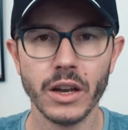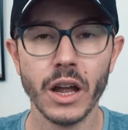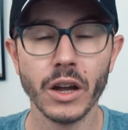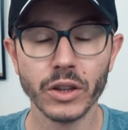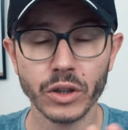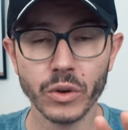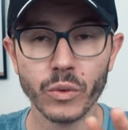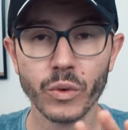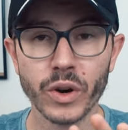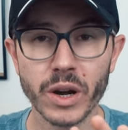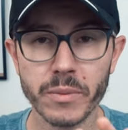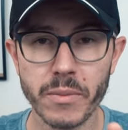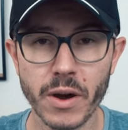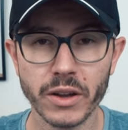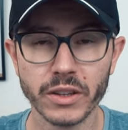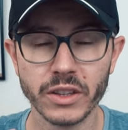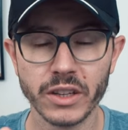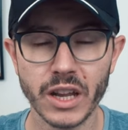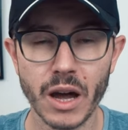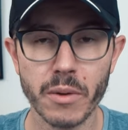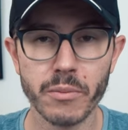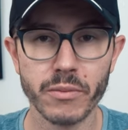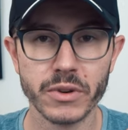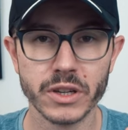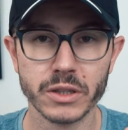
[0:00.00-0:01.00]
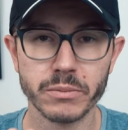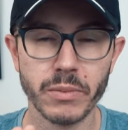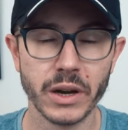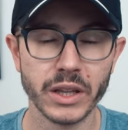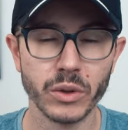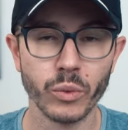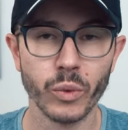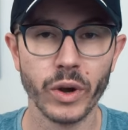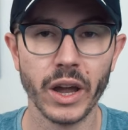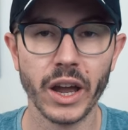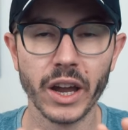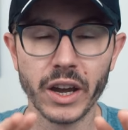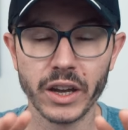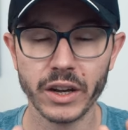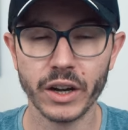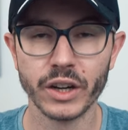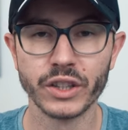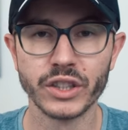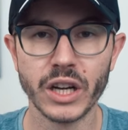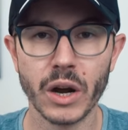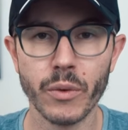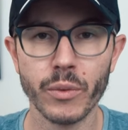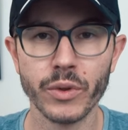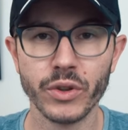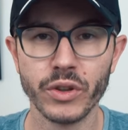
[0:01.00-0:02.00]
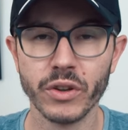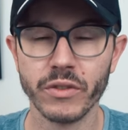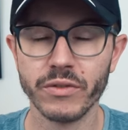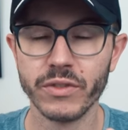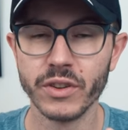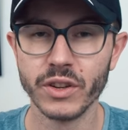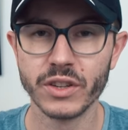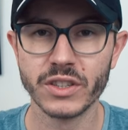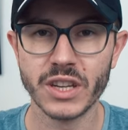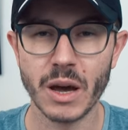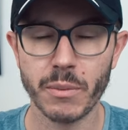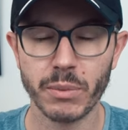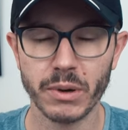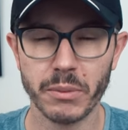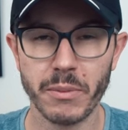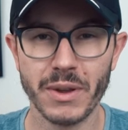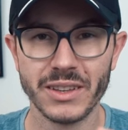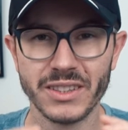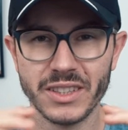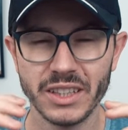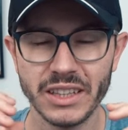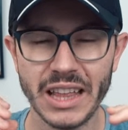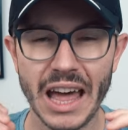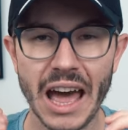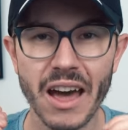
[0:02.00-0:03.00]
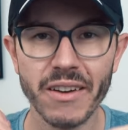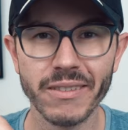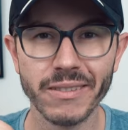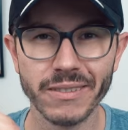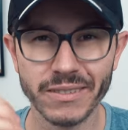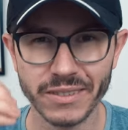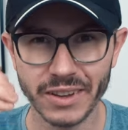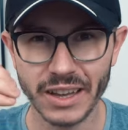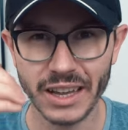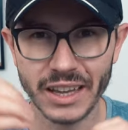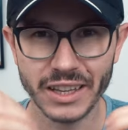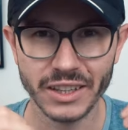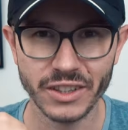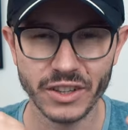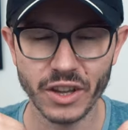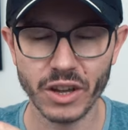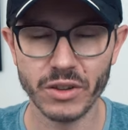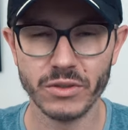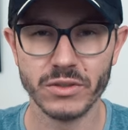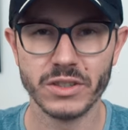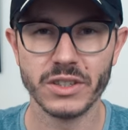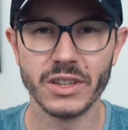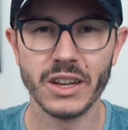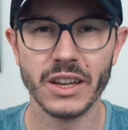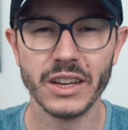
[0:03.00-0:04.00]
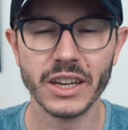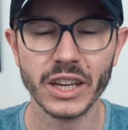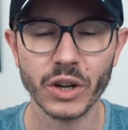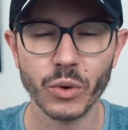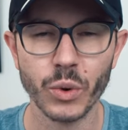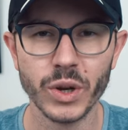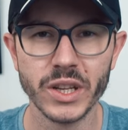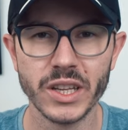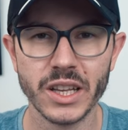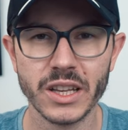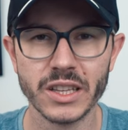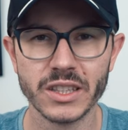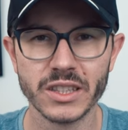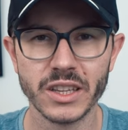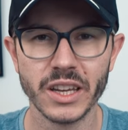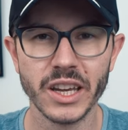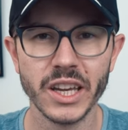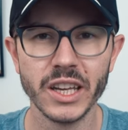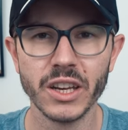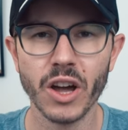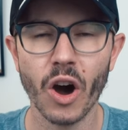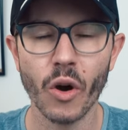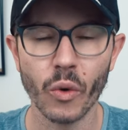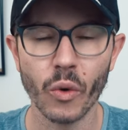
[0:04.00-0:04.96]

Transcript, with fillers: Now, don't worry about the numbers, by the way. I'm gonna share with you a few supplements that have those ingredients in